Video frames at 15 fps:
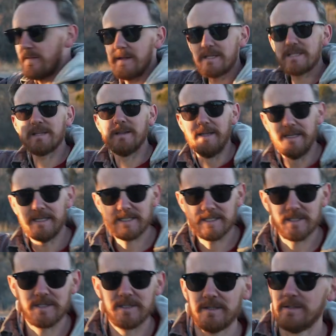This
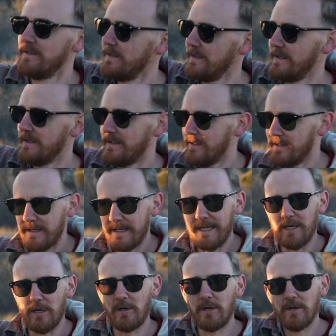leaks
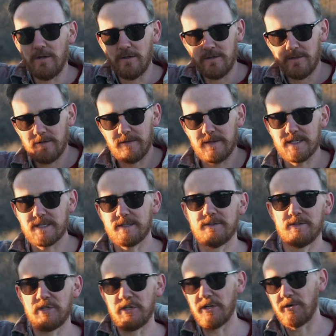here, this
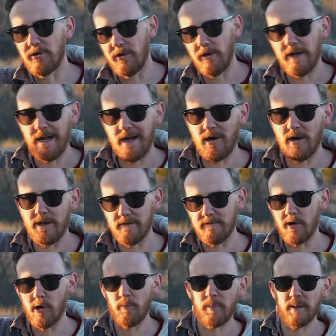general area of
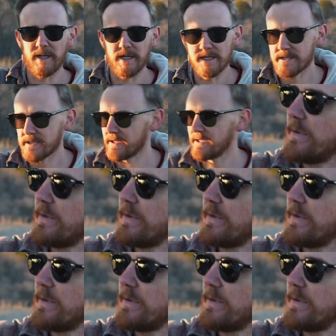openness.